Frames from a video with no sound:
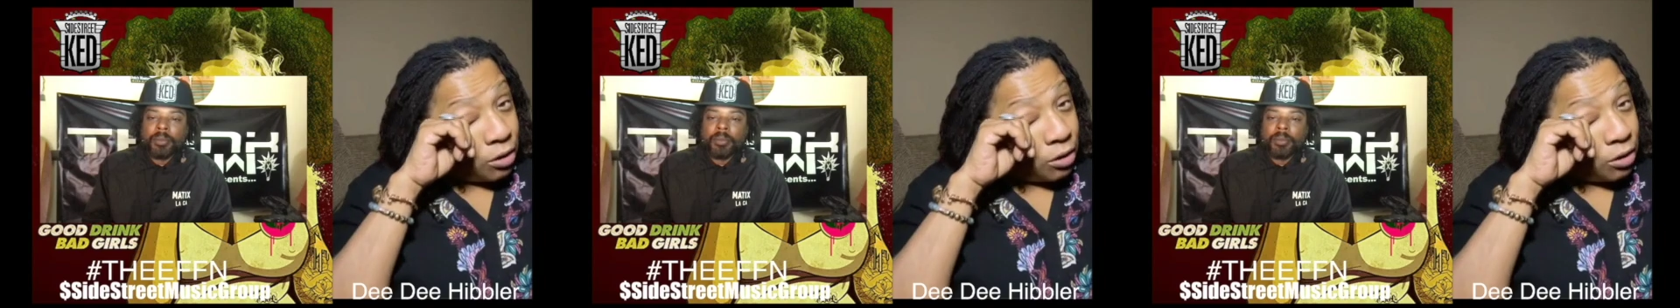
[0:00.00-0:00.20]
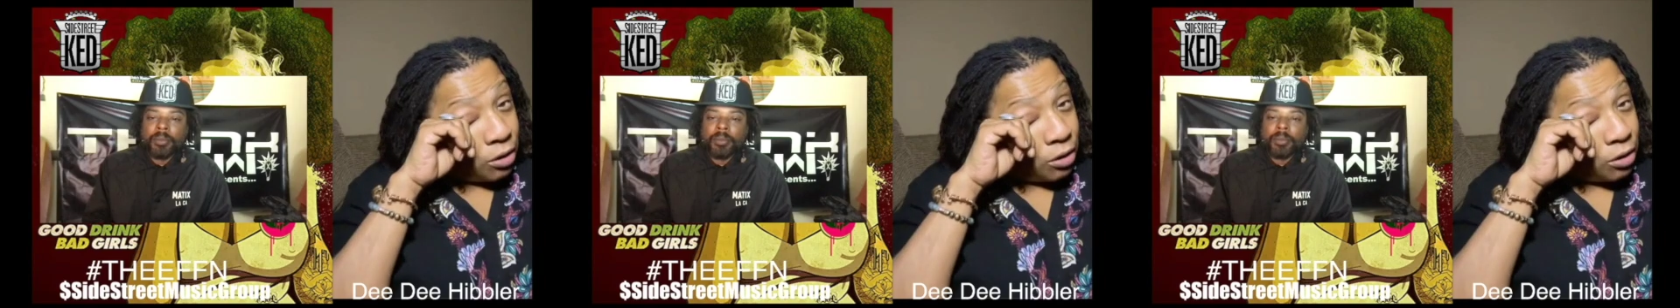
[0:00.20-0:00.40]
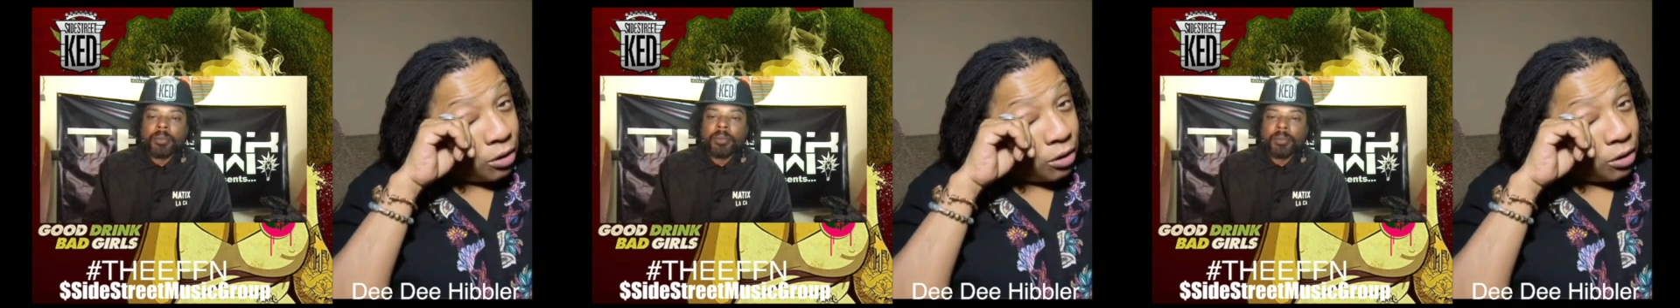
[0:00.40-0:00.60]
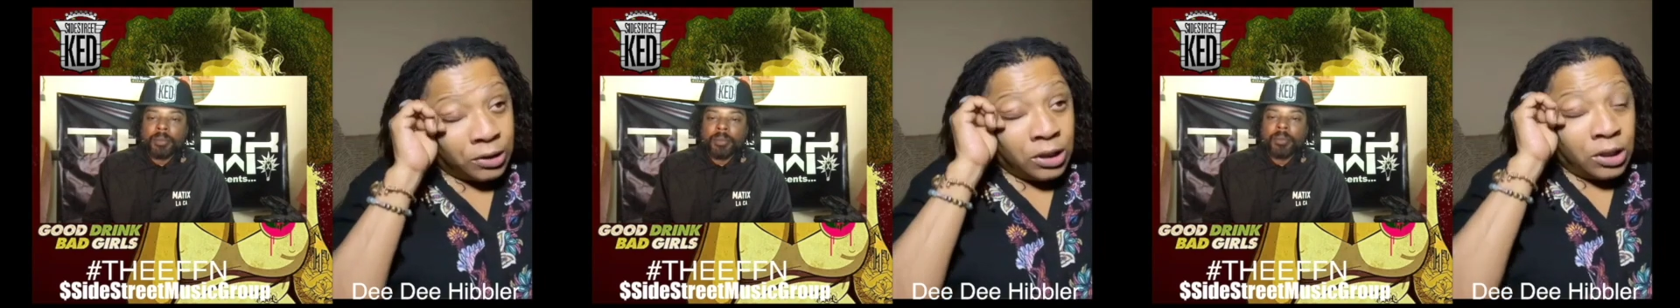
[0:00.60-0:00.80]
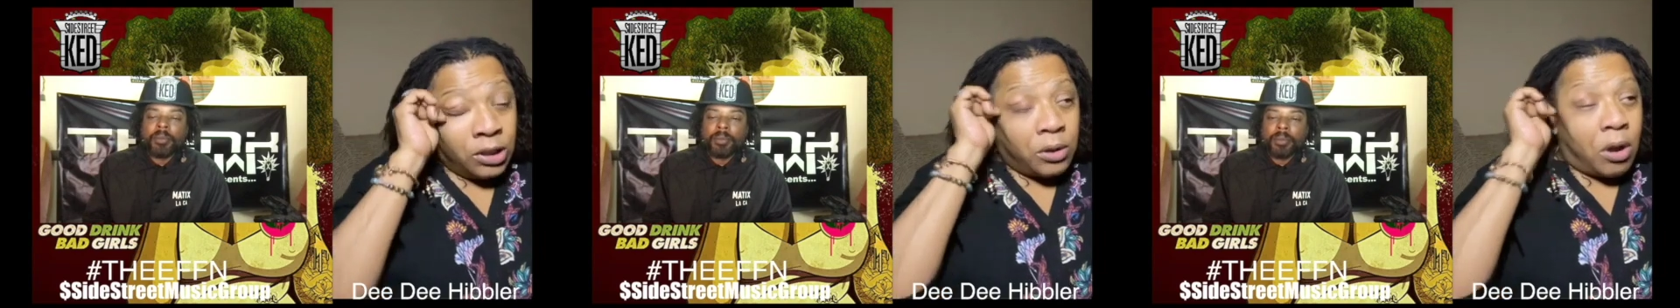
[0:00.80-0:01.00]
It's over.
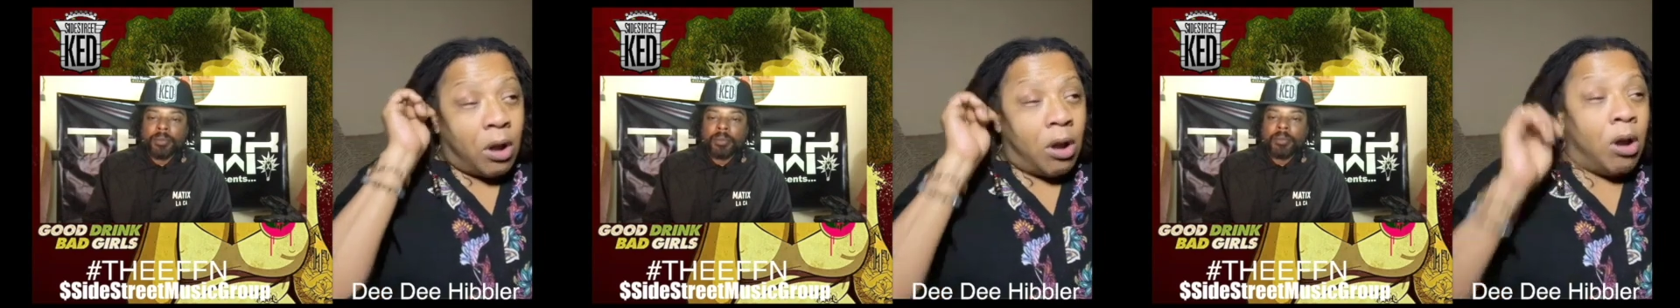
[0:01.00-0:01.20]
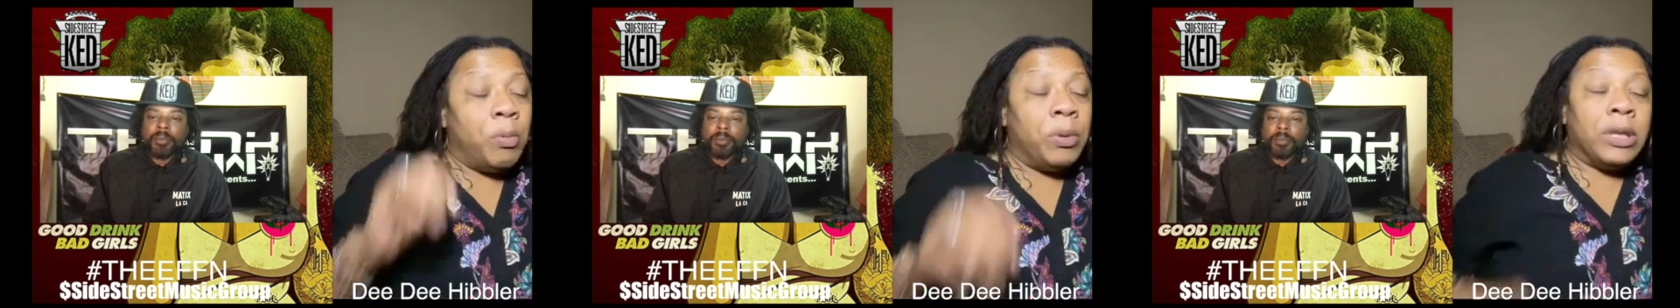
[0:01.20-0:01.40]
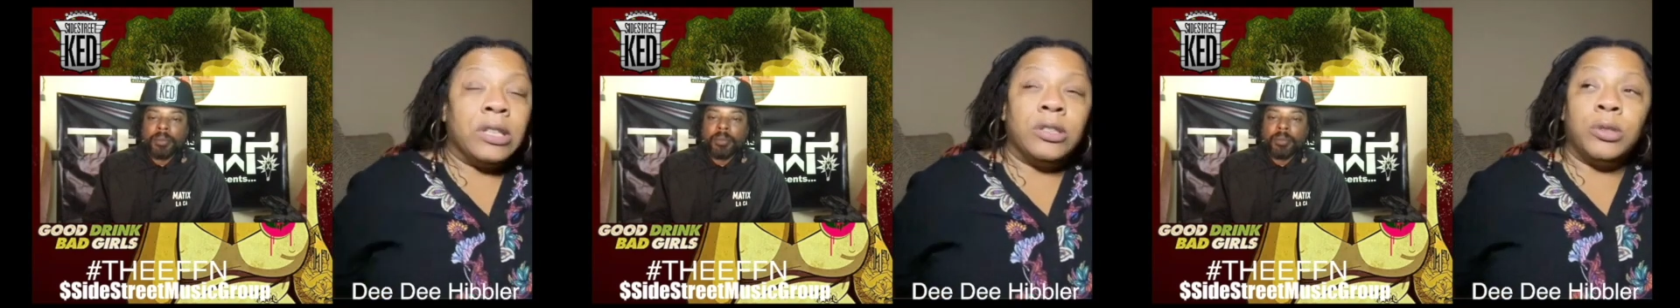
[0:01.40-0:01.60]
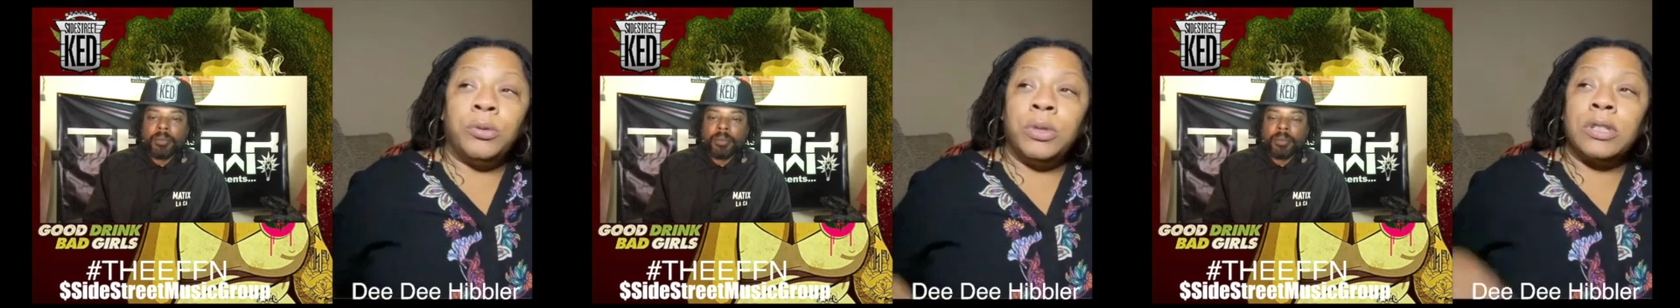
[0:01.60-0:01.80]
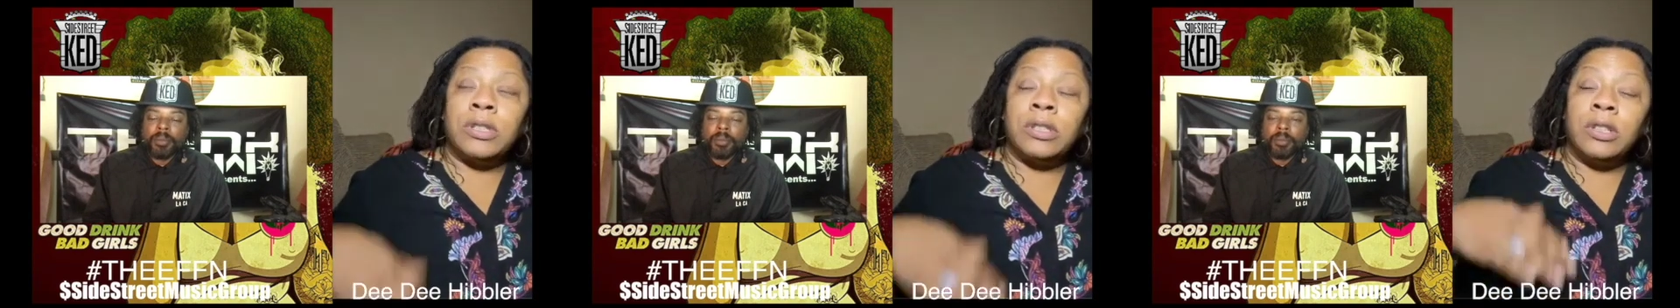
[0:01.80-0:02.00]
All we can do
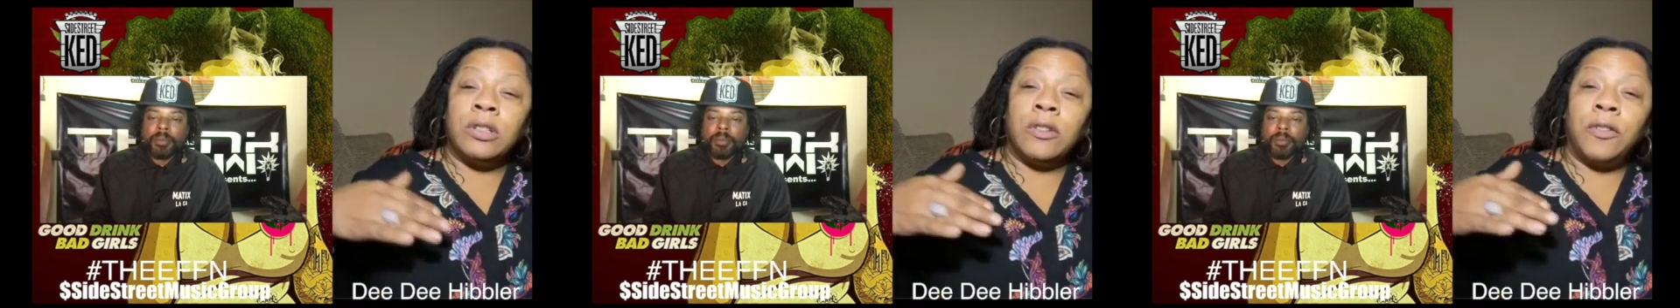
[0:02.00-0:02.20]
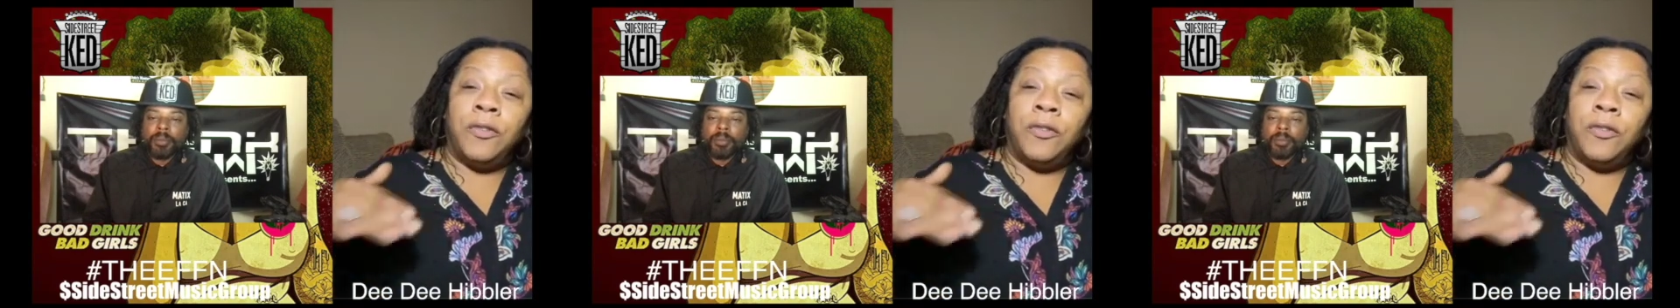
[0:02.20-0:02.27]
is look